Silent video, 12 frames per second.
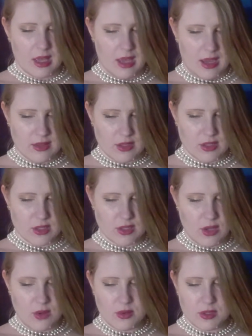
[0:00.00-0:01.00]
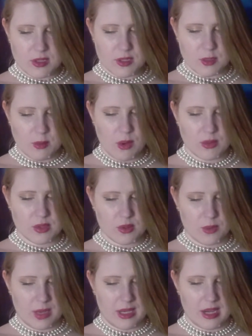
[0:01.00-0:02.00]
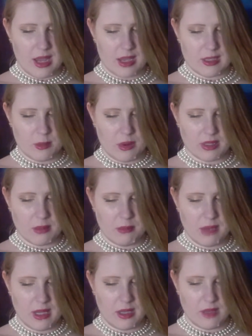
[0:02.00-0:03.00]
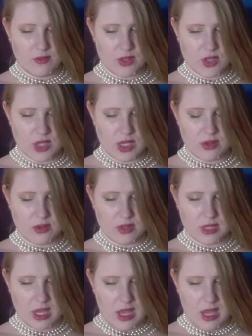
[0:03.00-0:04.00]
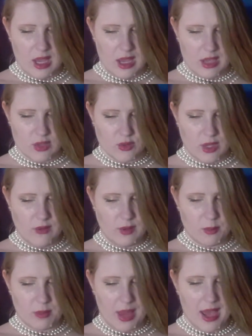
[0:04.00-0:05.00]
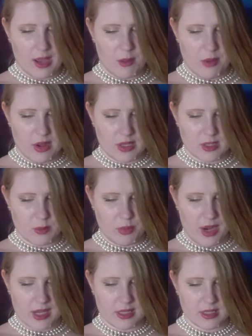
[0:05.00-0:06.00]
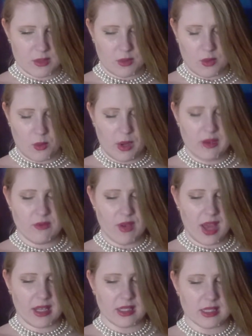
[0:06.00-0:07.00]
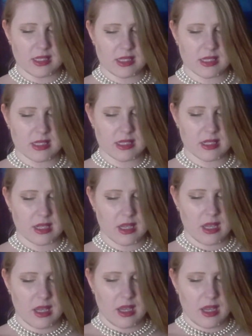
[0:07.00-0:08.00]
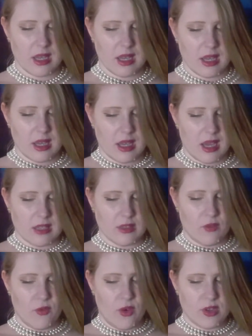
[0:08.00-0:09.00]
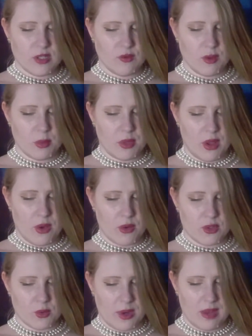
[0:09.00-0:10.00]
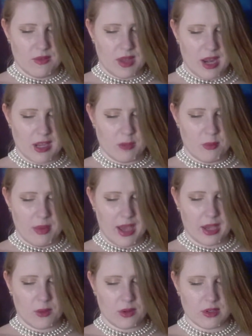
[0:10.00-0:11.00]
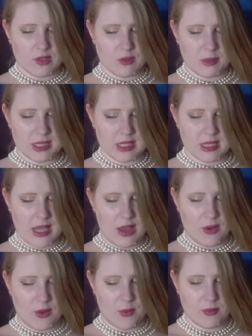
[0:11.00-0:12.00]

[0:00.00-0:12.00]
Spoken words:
And the stone smote the Red Knight upon the middle of the shield, and drave it back upon his breast with great violence. And the force of the blow drave the knight backwards from his saddle,